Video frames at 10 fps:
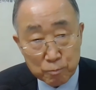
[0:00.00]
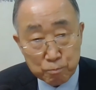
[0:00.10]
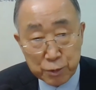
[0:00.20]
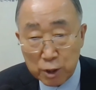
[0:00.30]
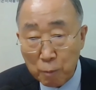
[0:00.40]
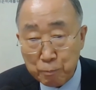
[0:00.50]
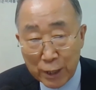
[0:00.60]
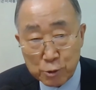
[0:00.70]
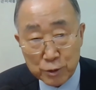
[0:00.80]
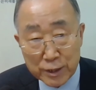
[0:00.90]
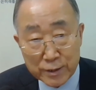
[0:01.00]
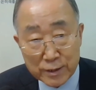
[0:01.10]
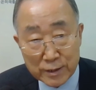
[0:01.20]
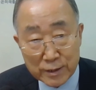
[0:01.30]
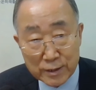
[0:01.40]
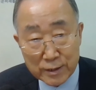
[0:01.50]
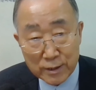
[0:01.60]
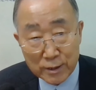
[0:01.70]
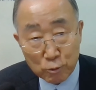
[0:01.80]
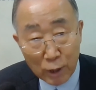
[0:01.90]
be compassionate
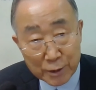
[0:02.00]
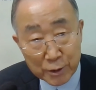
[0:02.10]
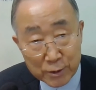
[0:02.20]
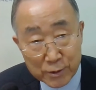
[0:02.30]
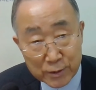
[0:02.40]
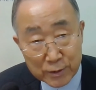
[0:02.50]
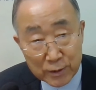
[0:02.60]
to others.